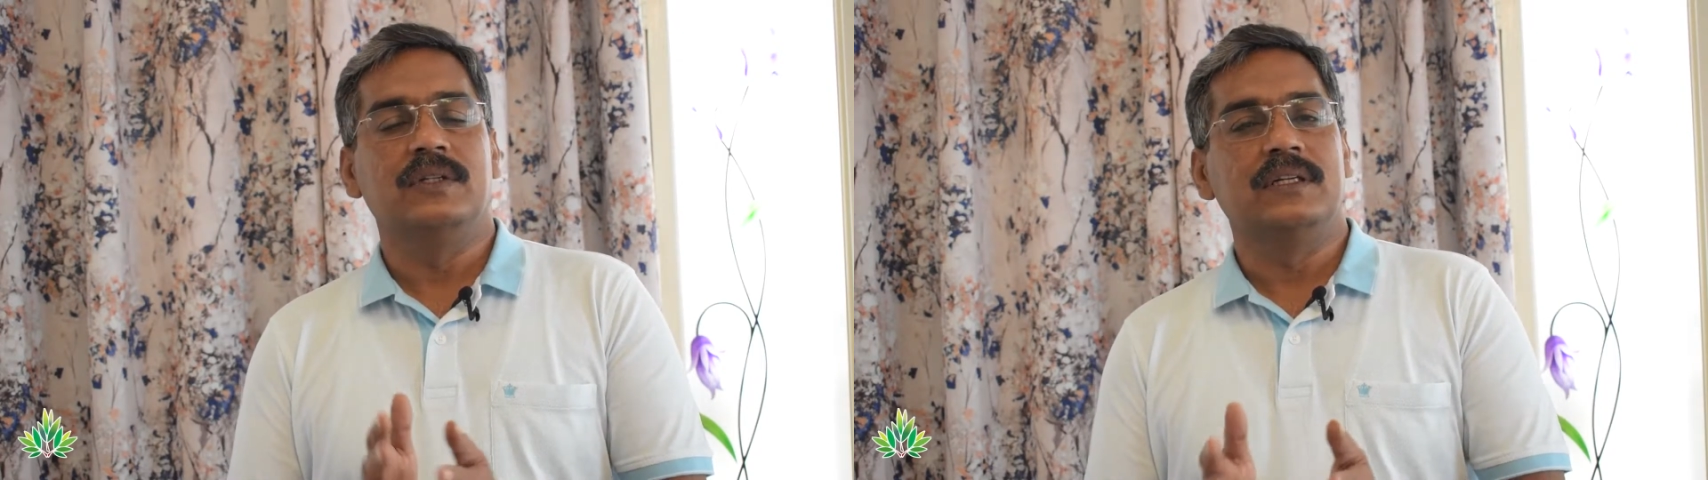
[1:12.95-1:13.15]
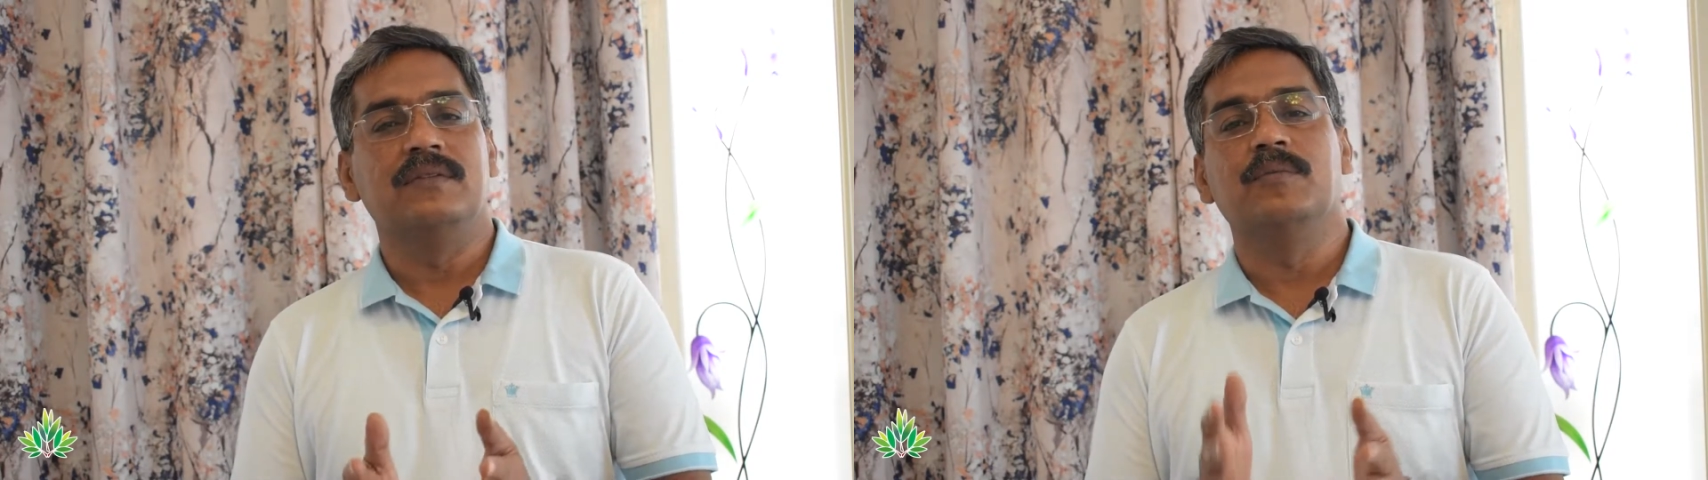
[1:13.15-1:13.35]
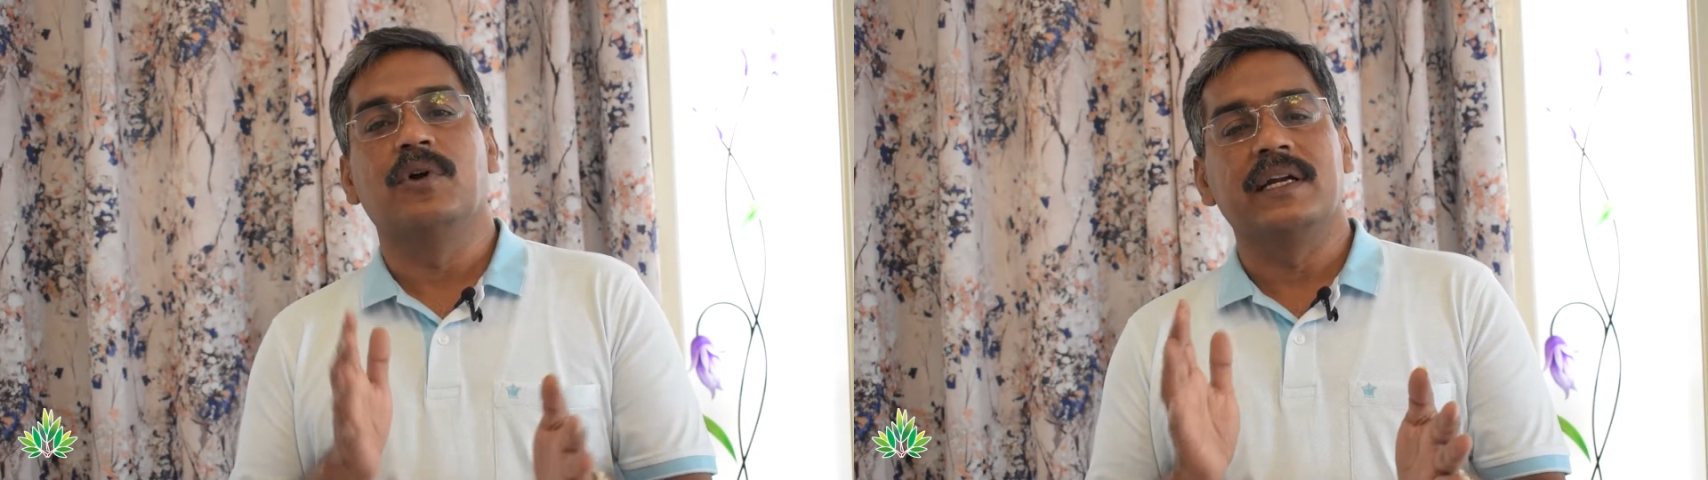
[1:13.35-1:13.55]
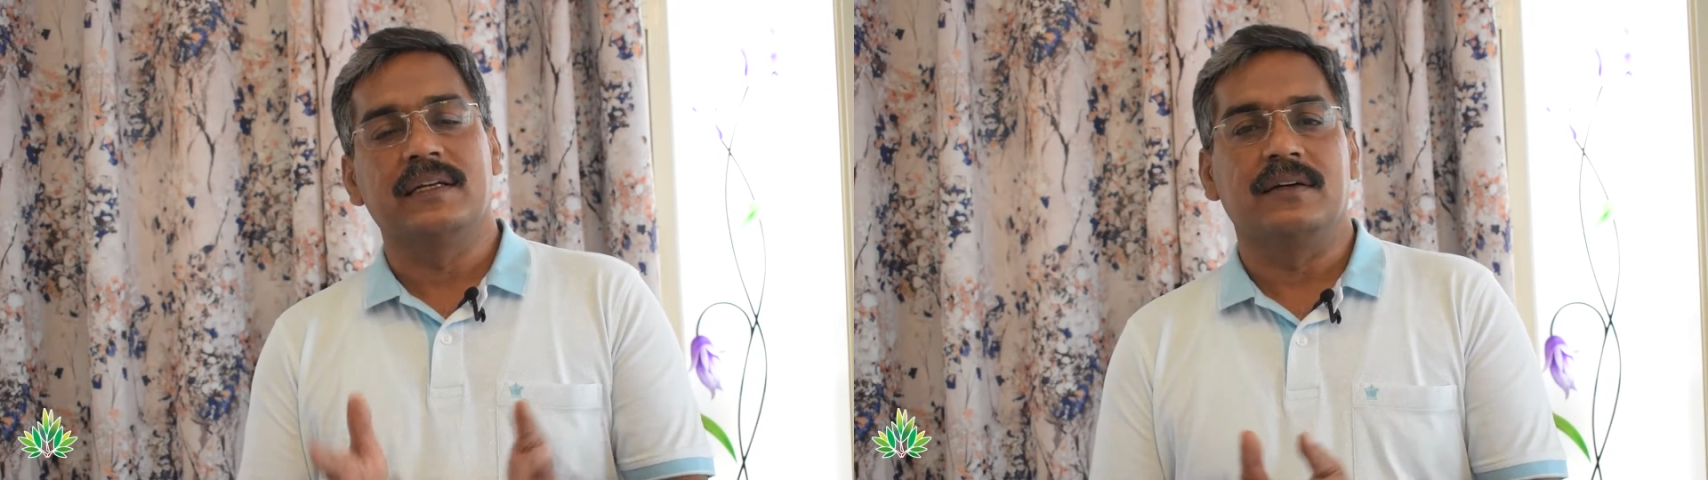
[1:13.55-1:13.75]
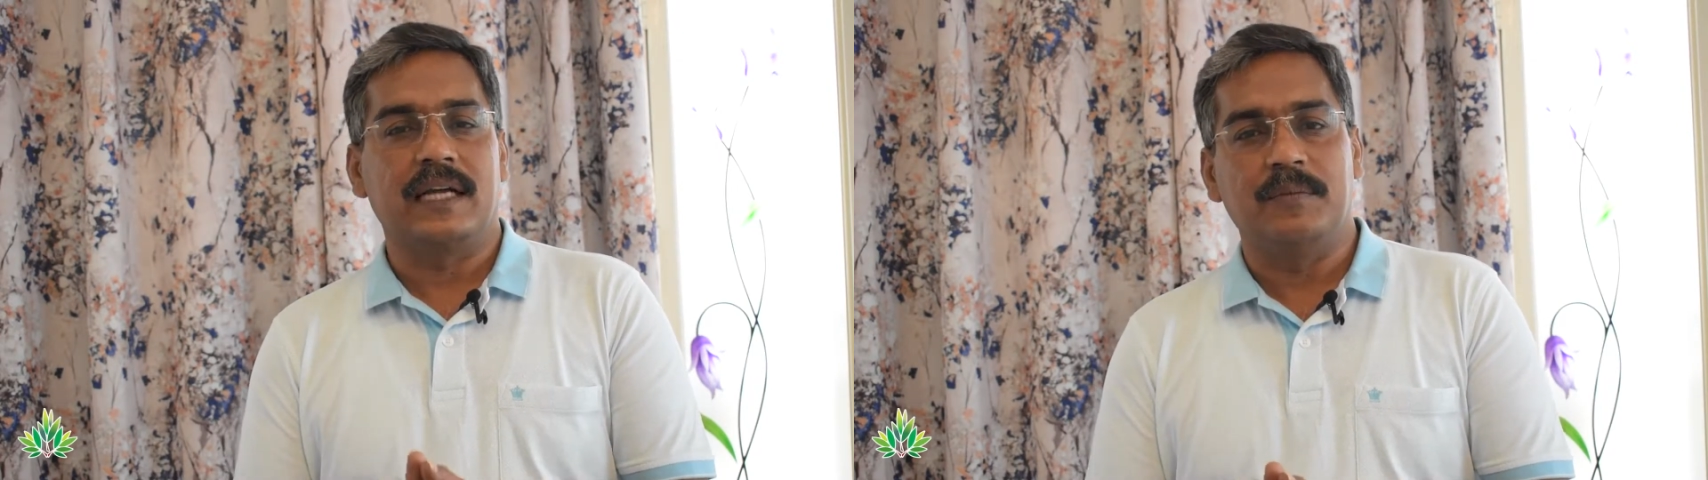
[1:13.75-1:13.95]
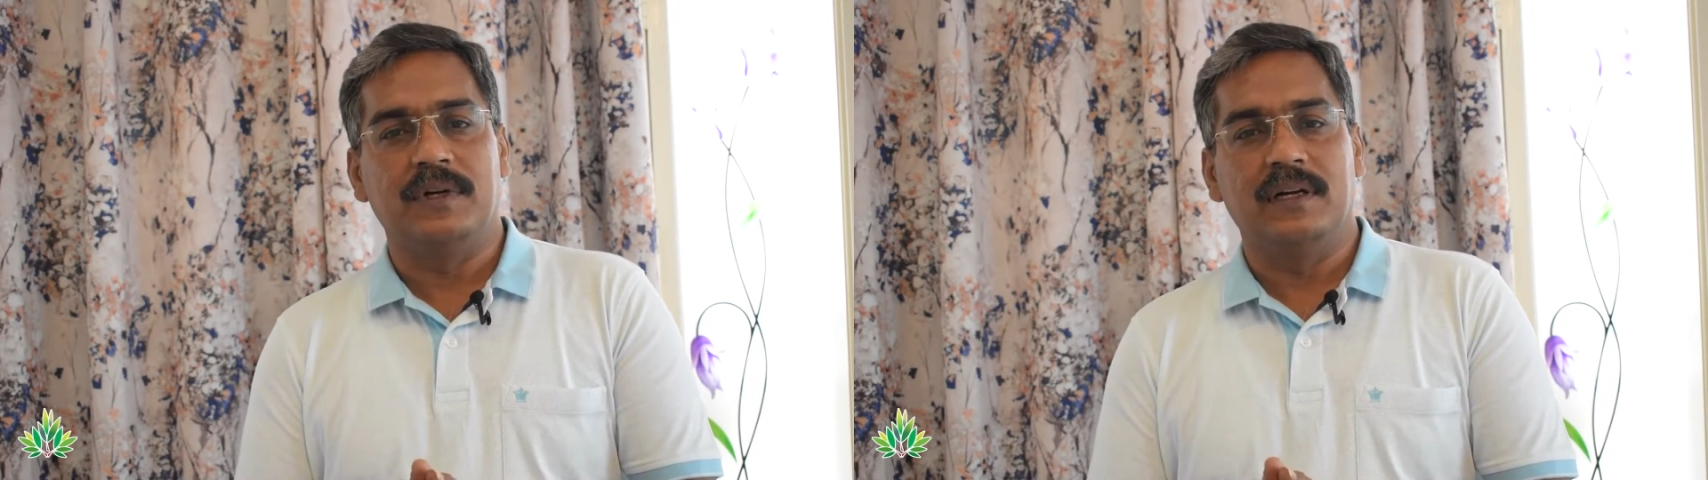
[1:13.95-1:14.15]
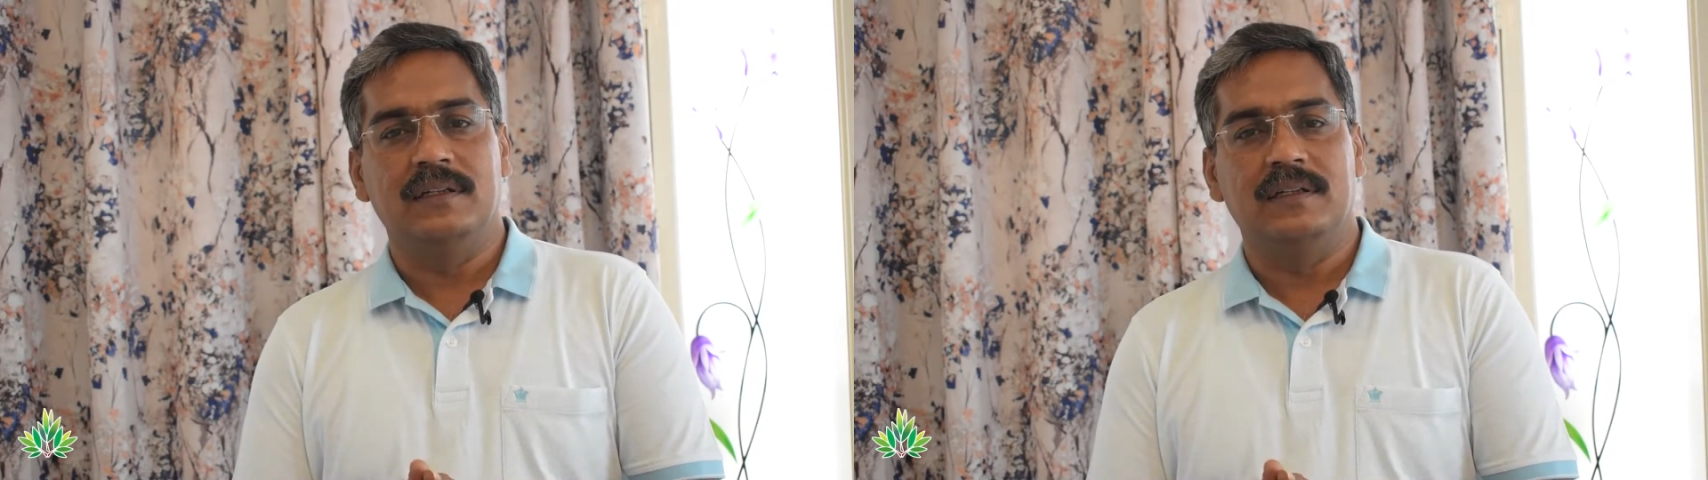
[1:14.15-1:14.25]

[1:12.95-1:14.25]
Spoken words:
that we protect our capital?